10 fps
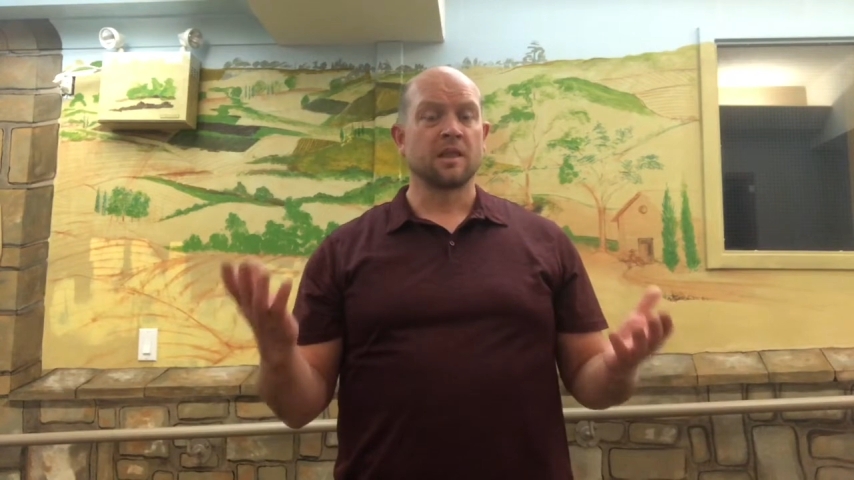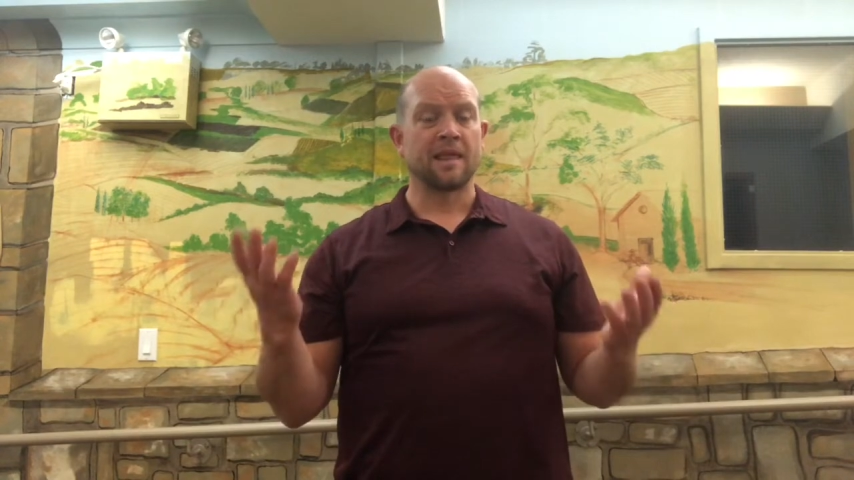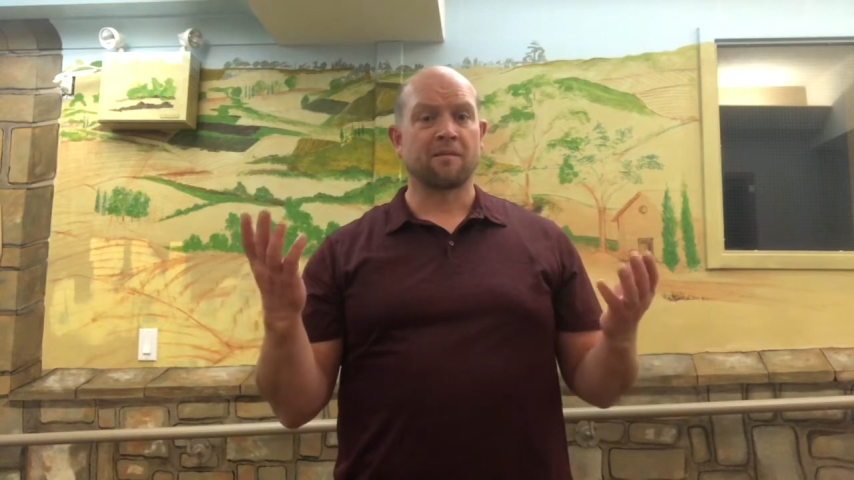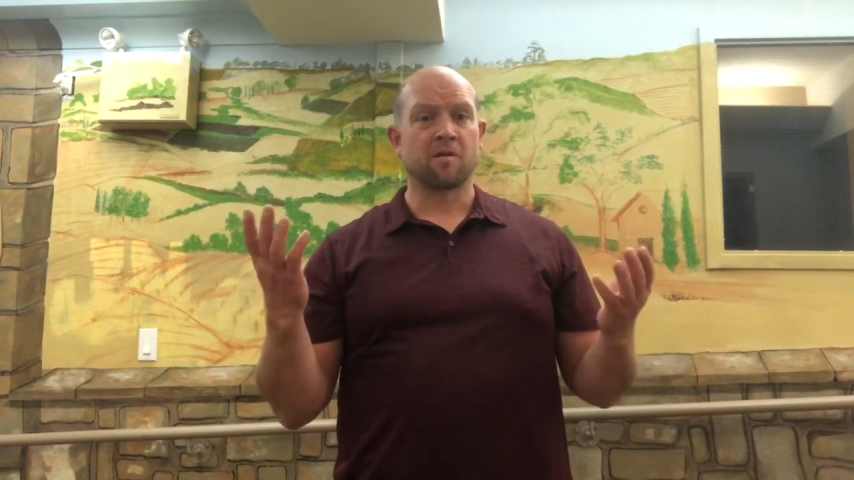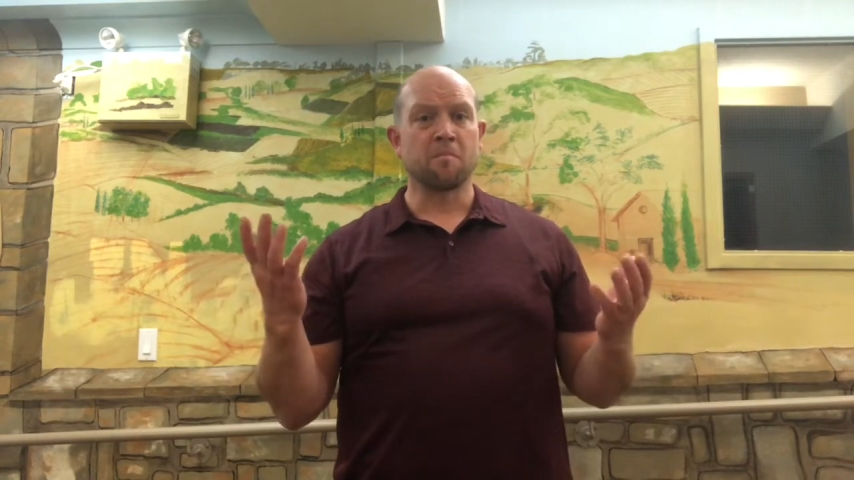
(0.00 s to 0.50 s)

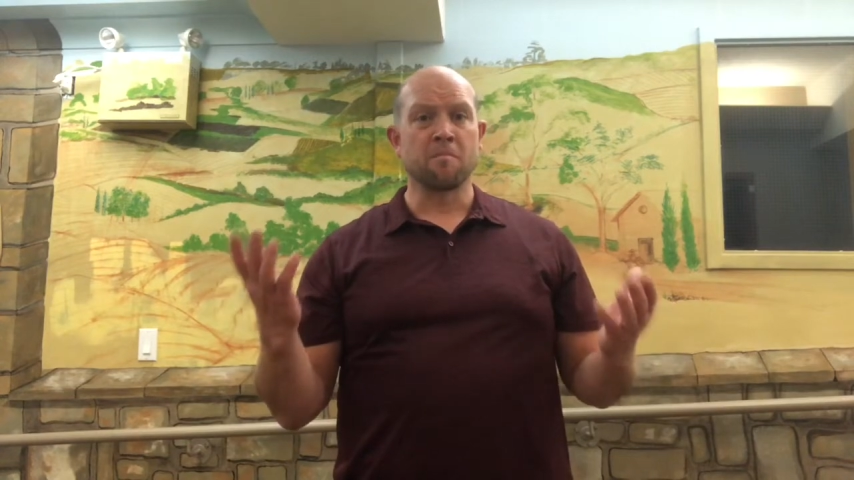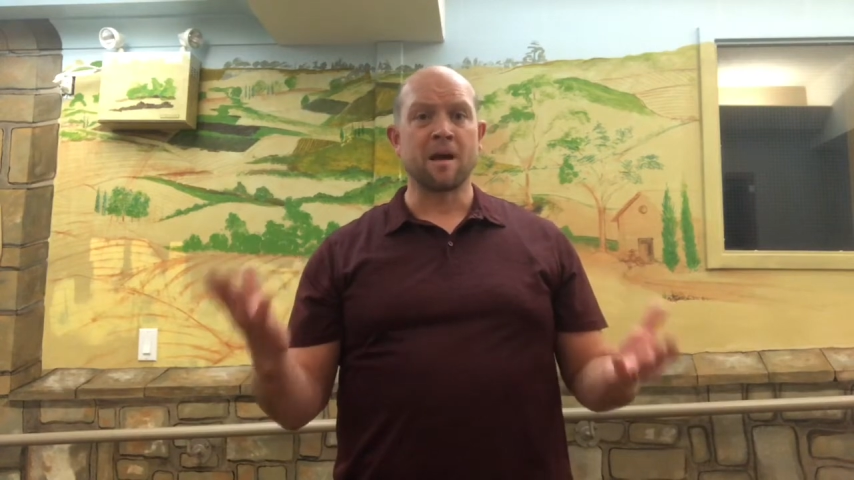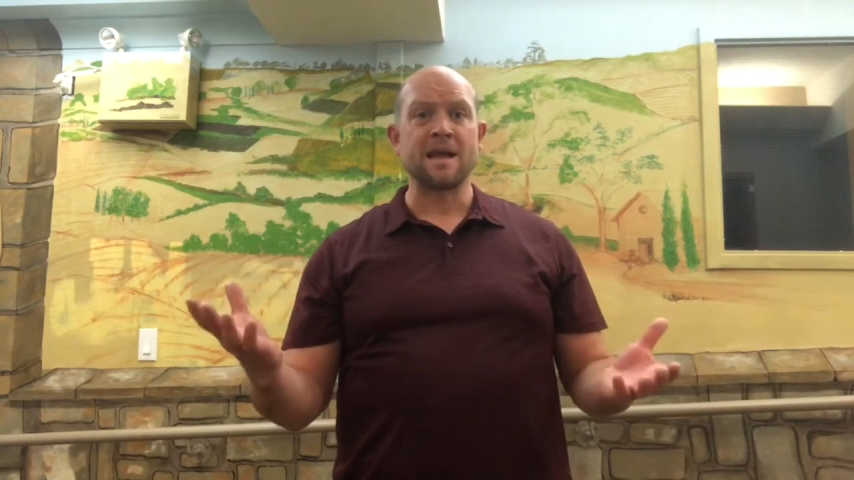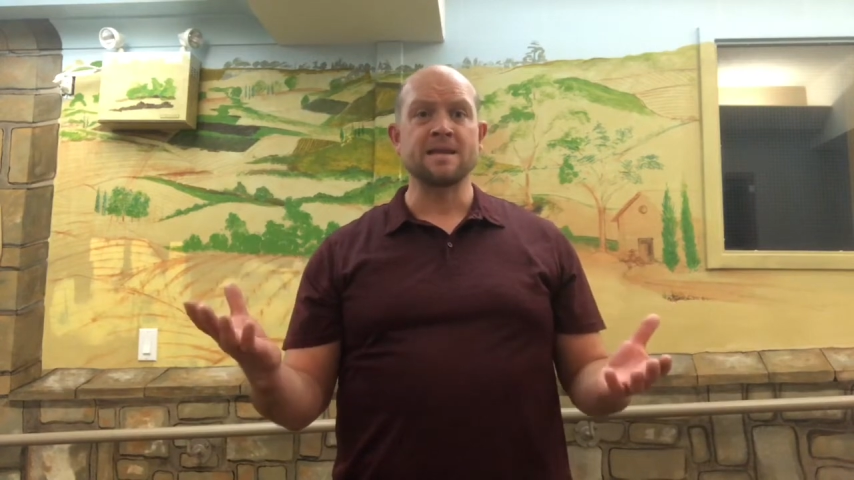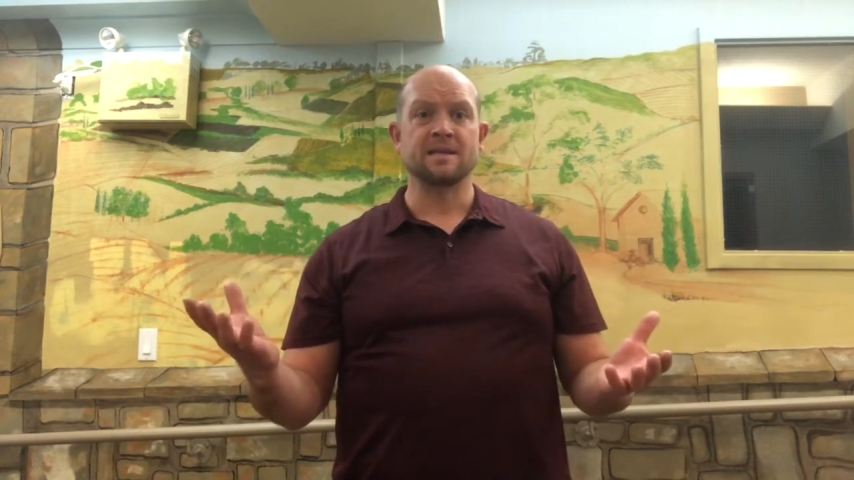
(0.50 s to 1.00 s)
that
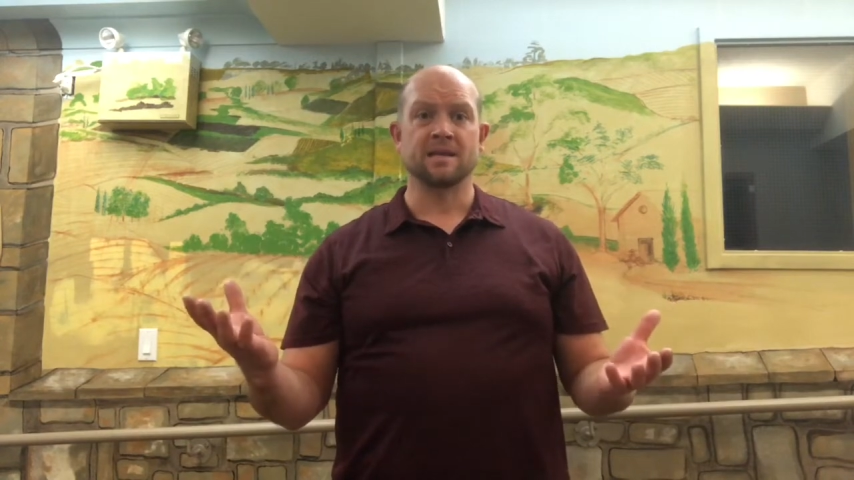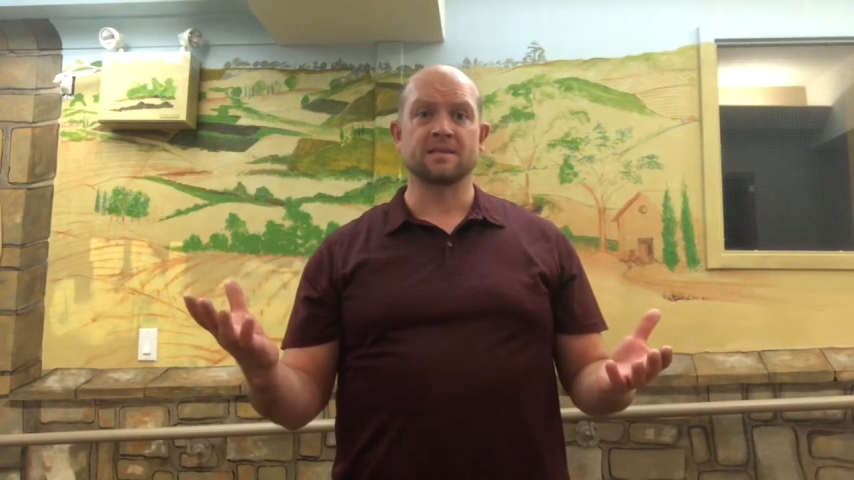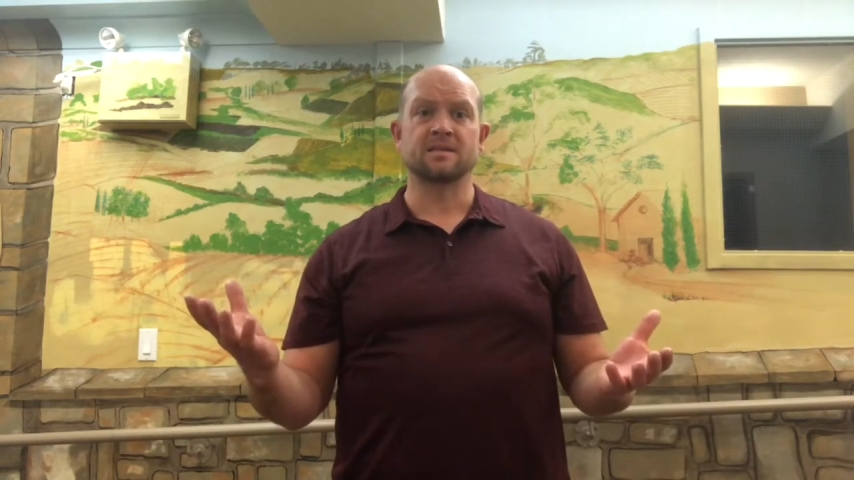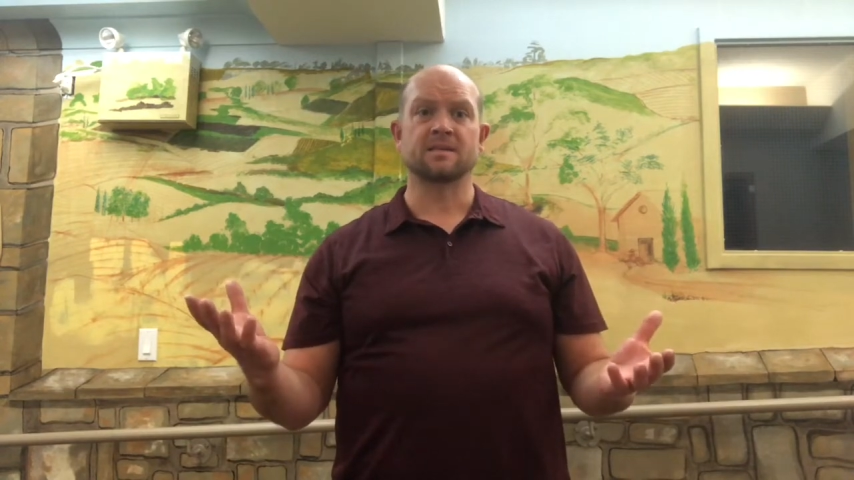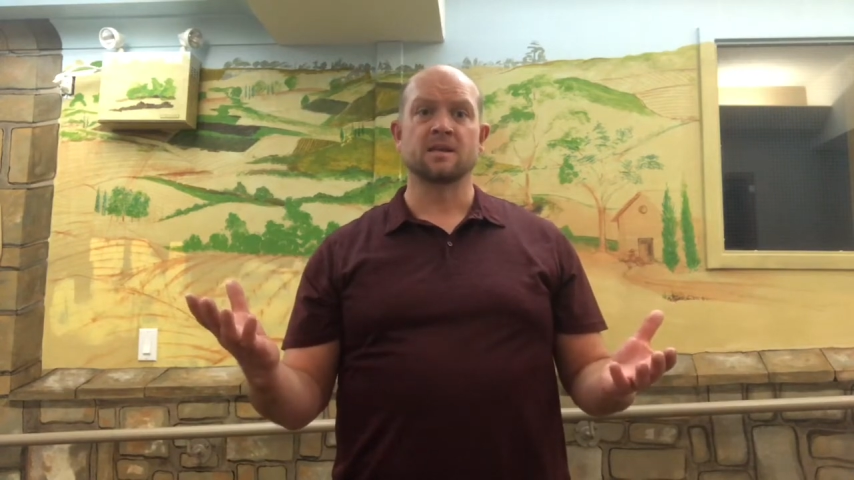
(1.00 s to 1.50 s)
remind
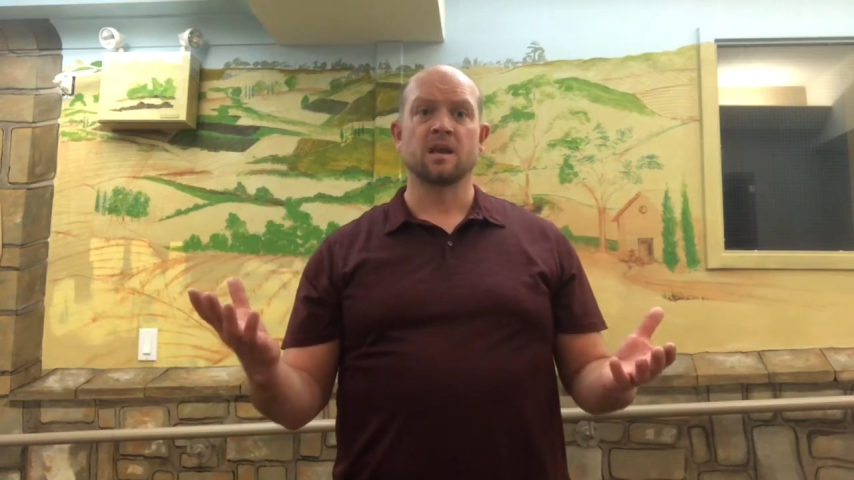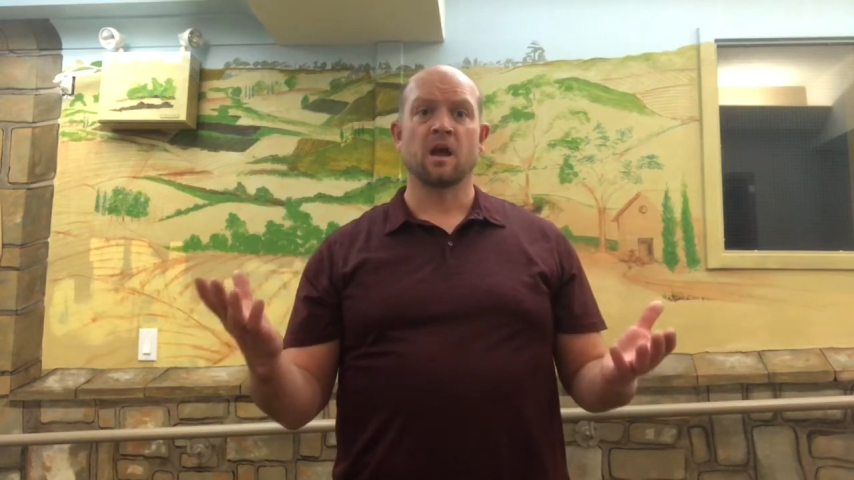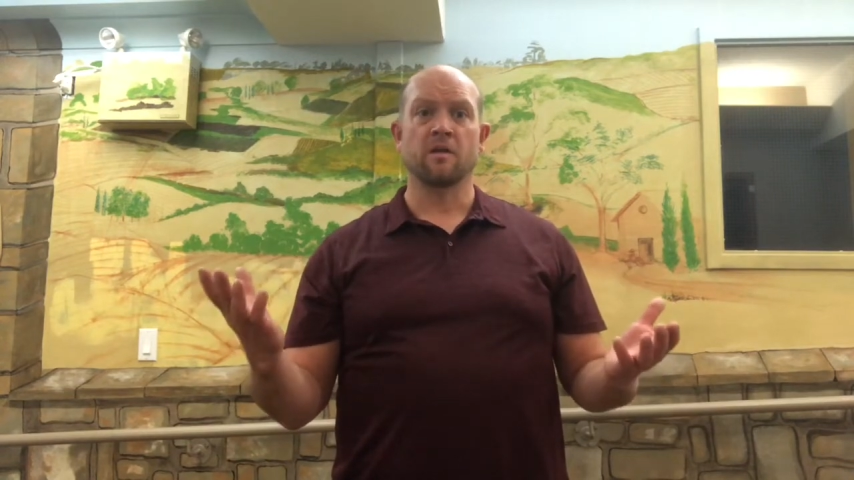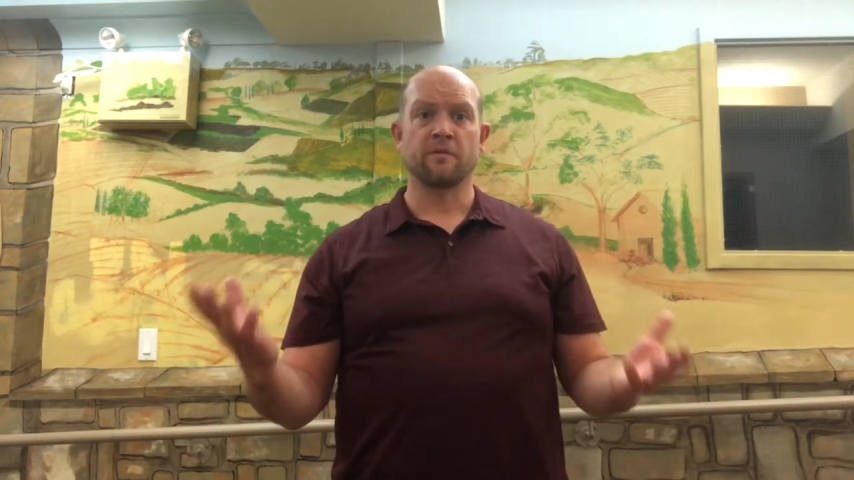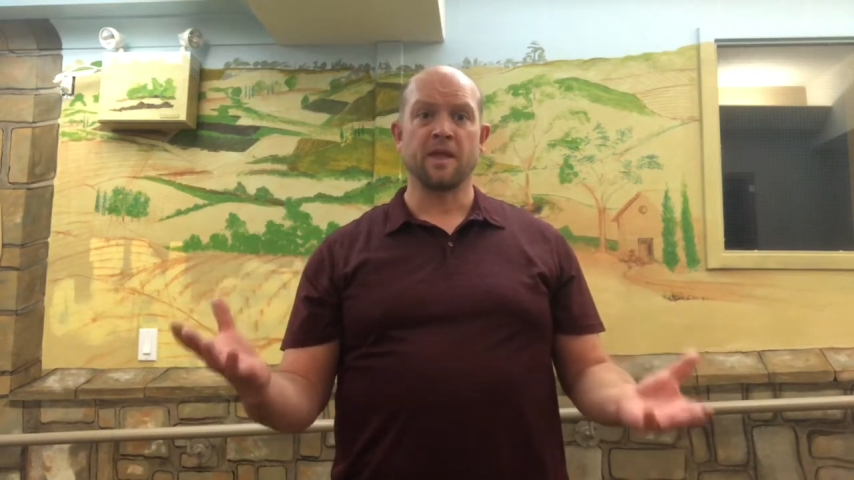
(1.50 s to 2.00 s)
us
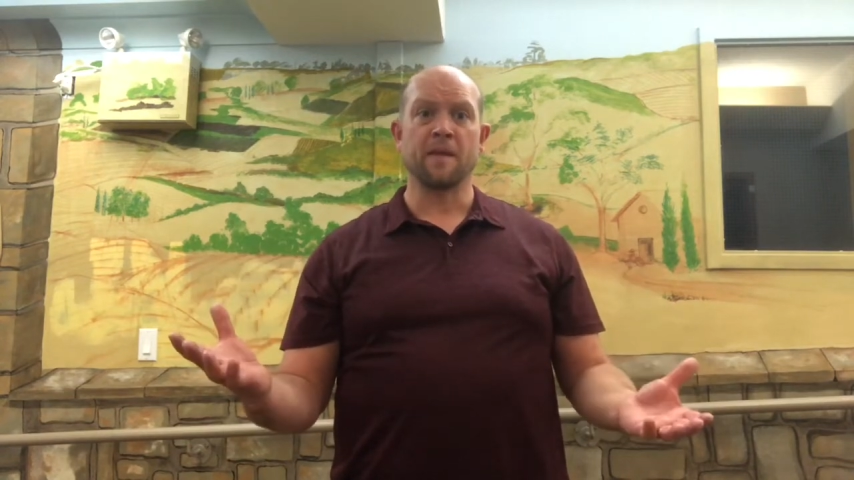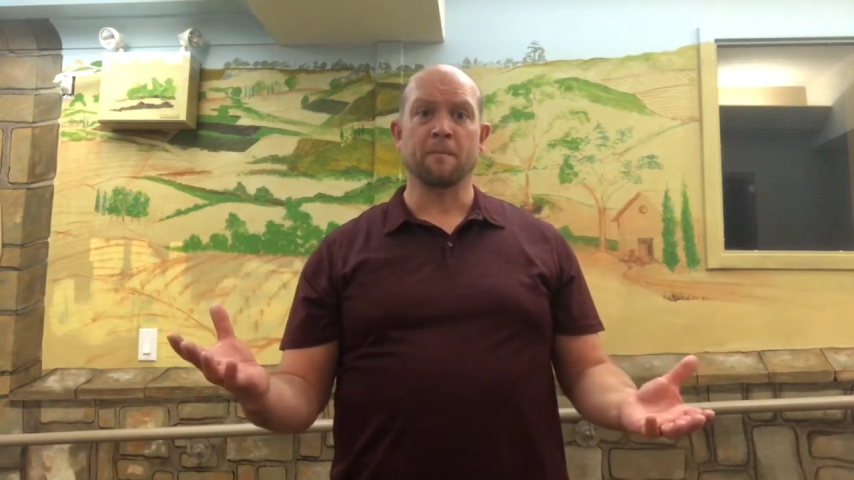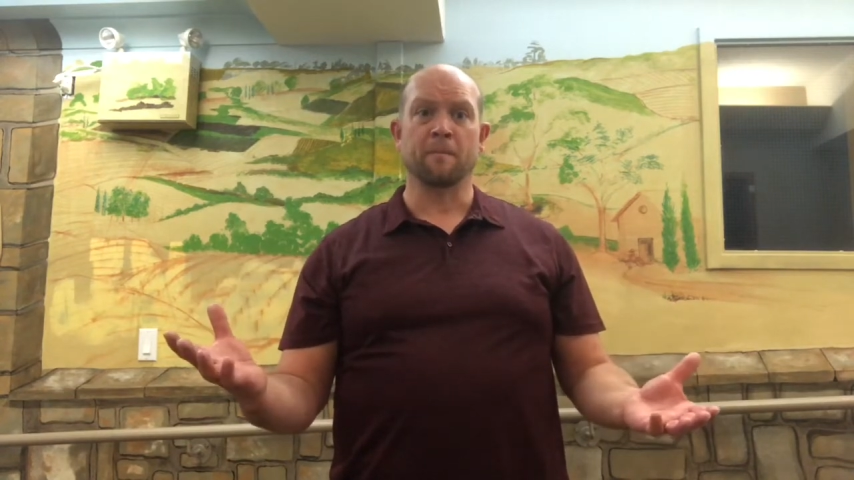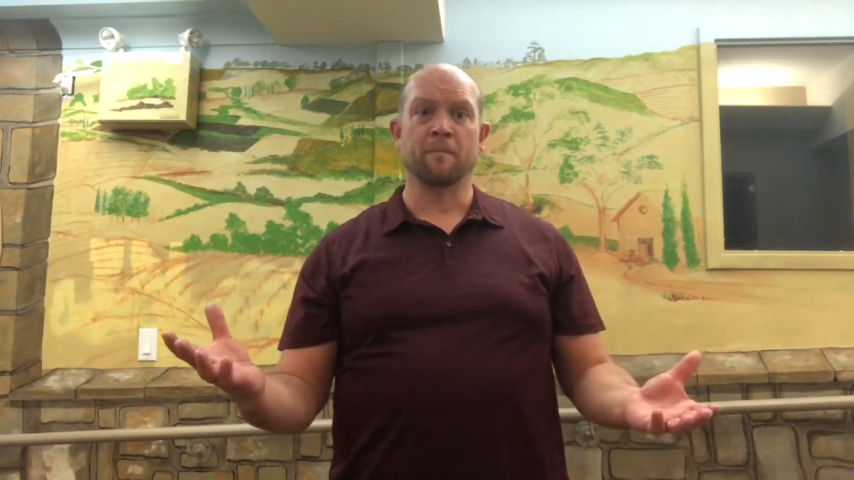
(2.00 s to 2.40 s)
of Him.